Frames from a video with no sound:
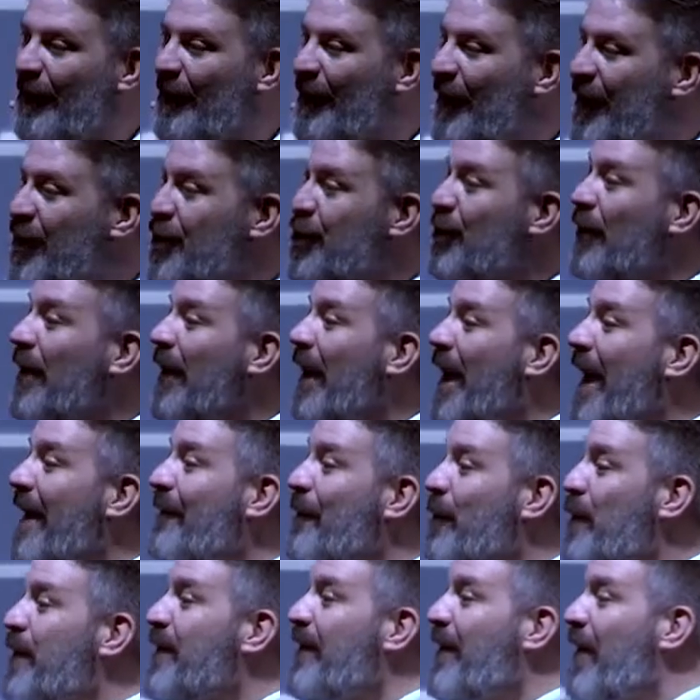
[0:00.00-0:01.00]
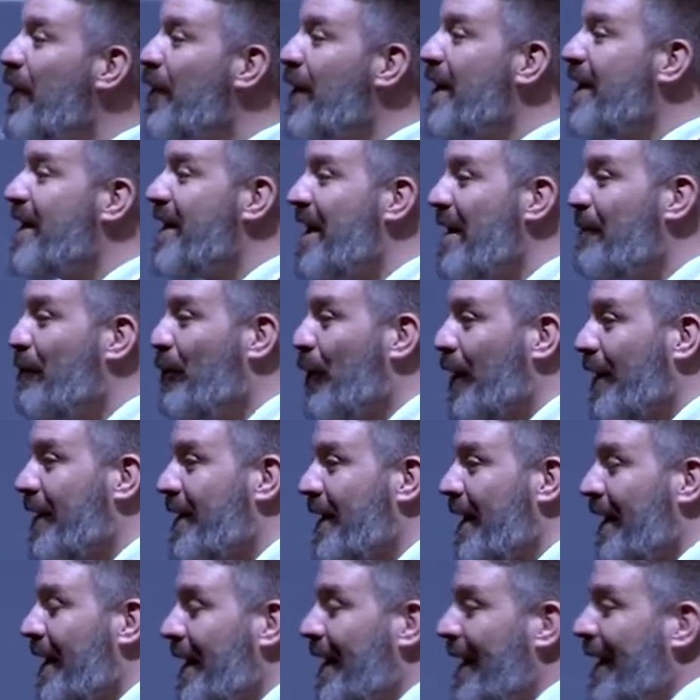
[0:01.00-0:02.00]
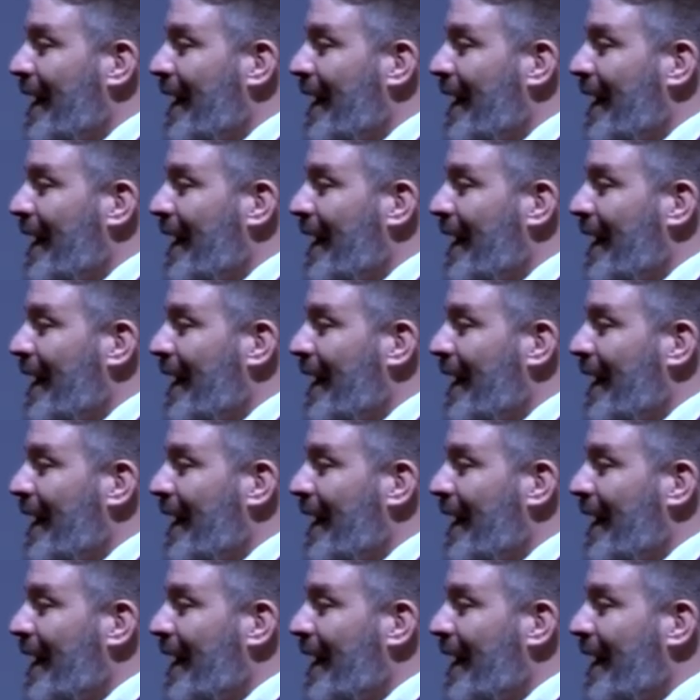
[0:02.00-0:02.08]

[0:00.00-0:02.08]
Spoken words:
and professional life was very separate.